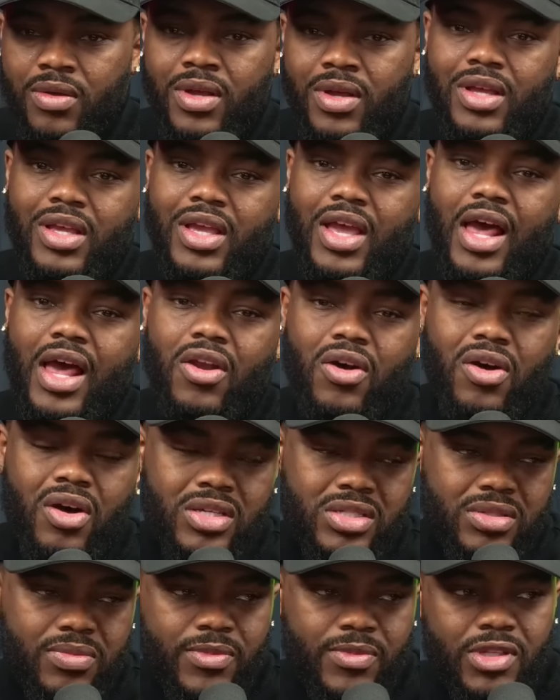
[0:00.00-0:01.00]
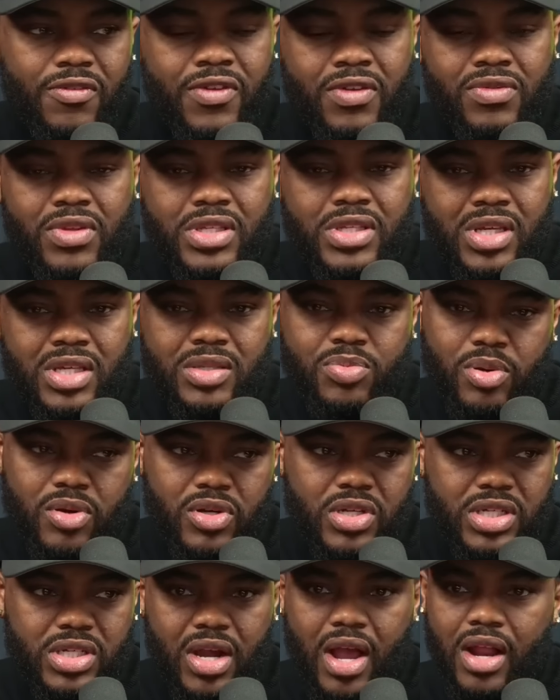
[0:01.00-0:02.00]
Yeah, I lost 50 cents per
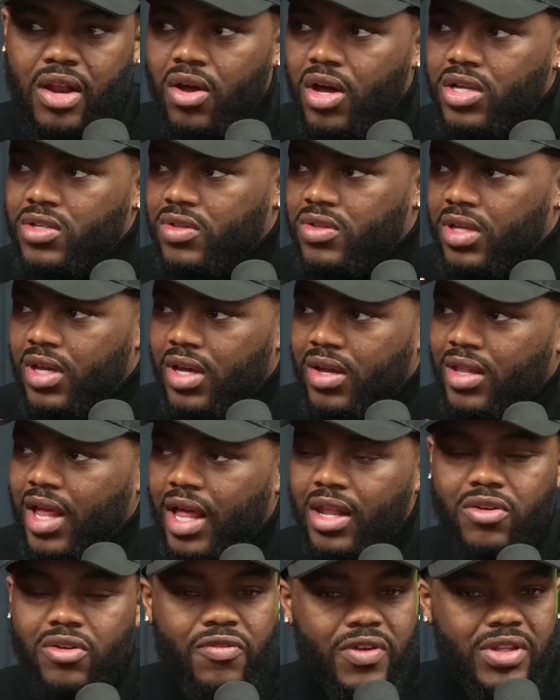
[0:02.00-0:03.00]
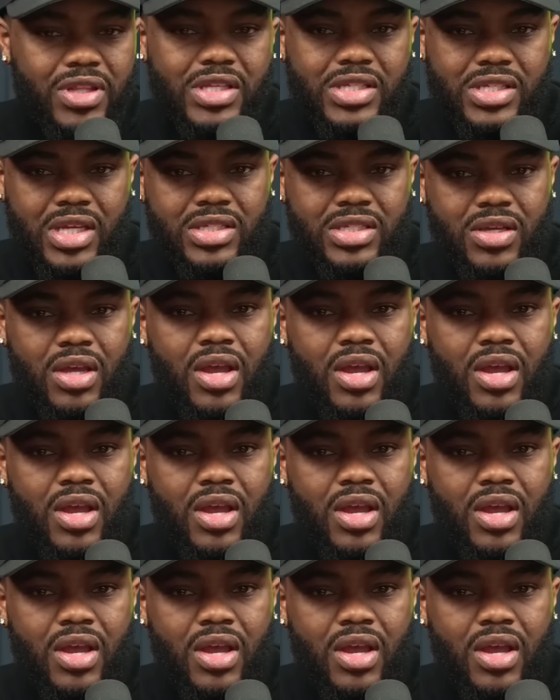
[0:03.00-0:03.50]
share. I lost that little 50 cents.